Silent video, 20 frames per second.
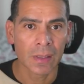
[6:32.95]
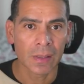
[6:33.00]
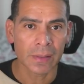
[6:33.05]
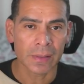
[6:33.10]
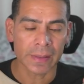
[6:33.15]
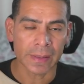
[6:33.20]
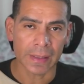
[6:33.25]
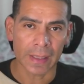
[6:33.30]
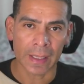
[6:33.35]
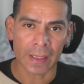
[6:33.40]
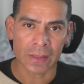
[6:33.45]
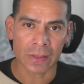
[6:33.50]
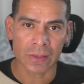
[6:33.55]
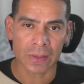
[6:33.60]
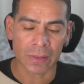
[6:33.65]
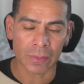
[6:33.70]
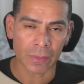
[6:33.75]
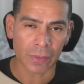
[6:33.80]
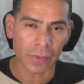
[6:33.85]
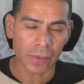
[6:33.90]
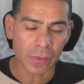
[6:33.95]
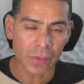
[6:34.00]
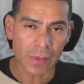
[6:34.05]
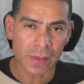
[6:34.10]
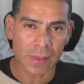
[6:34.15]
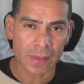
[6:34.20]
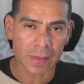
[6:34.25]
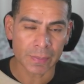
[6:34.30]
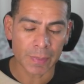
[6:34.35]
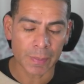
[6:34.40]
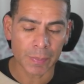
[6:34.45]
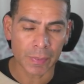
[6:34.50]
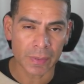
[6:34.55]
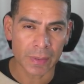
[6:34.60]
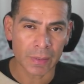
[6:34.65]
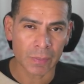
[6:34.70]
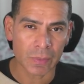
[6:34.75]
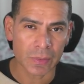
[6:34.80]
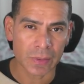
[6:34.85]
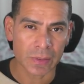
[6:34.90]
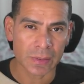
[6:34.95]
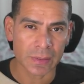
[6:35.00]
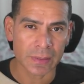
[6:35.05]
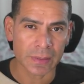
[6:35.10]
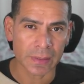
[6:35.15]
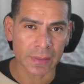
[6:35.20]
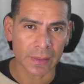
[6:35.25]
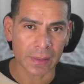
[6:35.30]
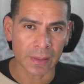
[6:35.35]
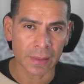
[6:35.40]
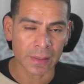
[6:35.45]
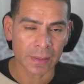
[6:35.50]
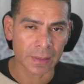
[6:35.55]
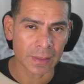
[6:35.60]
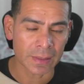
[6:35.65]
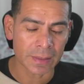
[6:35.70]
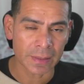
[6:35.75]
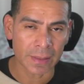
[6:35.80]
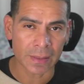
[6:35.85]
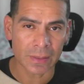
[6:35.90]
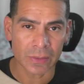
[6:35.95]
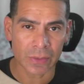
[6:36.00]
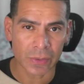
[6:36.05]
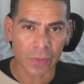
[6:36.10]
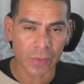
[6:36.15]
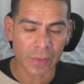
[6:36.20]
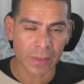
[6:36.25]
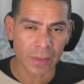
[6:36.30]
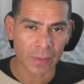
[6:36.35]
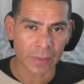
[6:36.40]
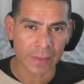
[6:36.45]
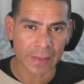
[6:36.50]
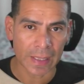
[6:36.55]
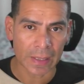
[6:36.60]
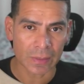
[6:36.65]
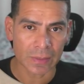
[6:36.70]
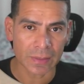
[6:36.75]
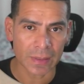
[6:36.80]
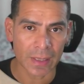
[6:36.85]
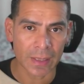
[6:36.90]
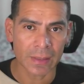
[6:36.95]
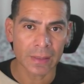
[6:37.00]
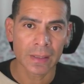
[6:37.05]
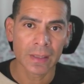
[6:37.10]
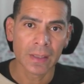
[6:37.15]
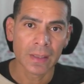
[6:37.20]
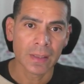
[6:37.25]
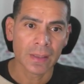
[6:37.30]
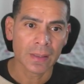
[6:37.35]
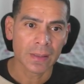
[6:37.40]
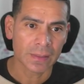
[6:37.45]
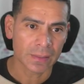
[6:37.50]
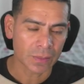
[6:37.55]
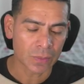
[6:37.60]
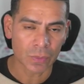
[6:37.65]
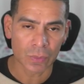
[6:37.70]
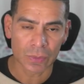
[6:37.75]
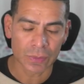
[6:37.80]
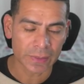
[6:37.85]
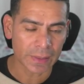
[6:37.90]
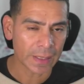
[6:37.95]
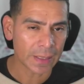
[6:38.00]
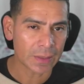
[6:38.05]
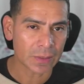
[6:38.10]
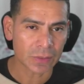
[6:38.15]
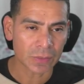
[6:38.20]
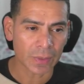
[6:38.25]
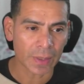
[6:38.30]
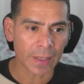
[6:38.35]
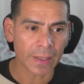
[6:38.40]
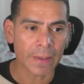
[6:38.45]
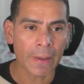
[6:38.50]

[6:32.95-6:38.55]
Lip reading: The exterior unit needs to be put in, which is the condenser unit on the outside, cools the house, right?